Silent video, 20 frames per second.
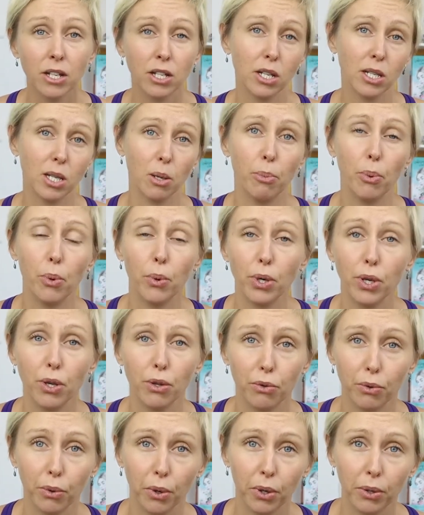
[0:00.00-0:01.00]
to support
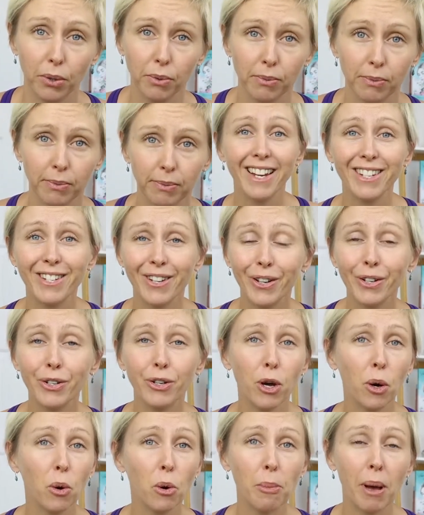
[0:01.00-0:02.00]
you through. I don't
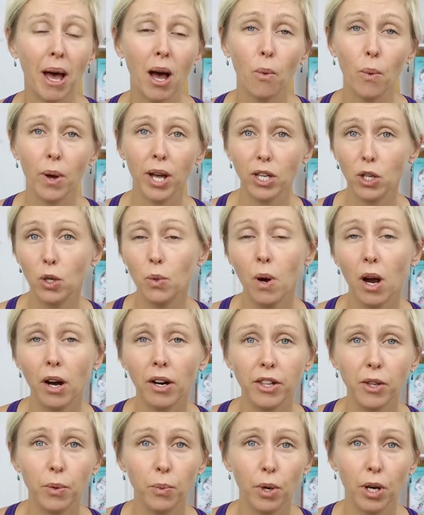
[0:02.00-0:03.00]
know about where you are
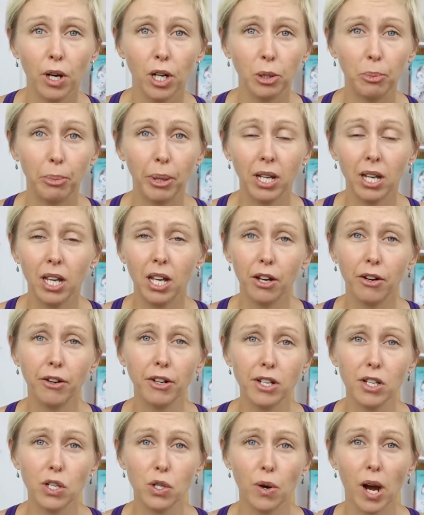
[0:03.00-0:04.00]
in the world, but here in
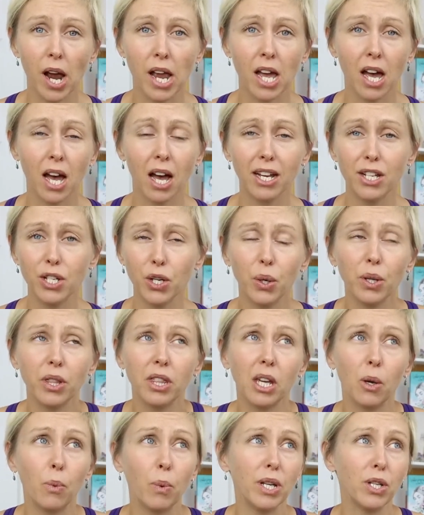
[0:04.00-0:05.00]
Australia, I don't
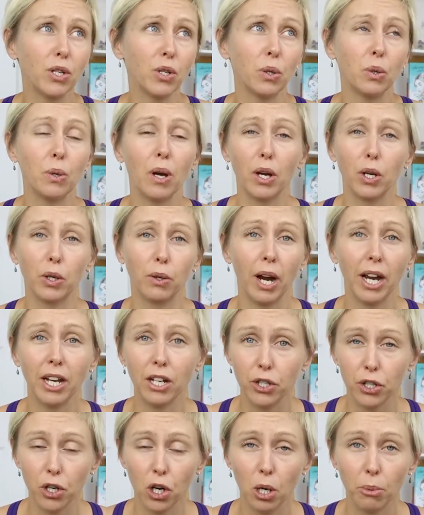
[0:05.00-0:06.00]
think we do a great
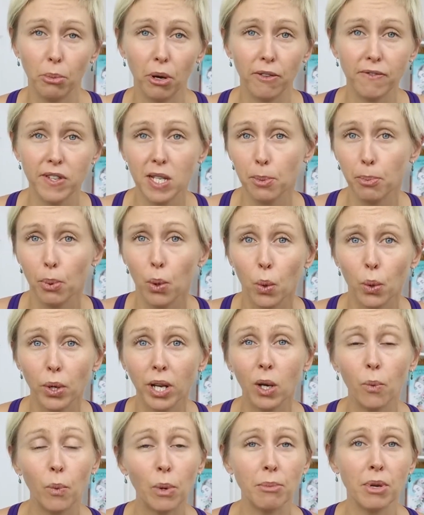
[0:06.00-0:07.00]
job of
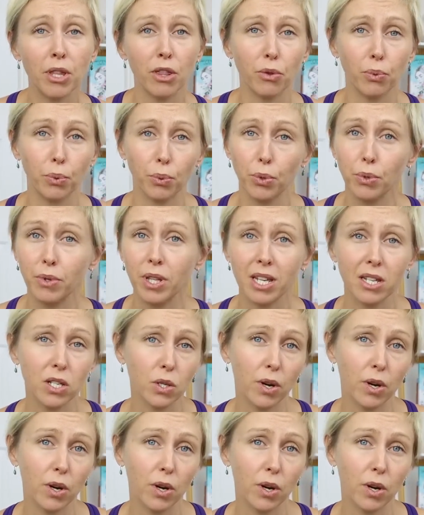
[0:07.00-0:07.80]
supporting women through these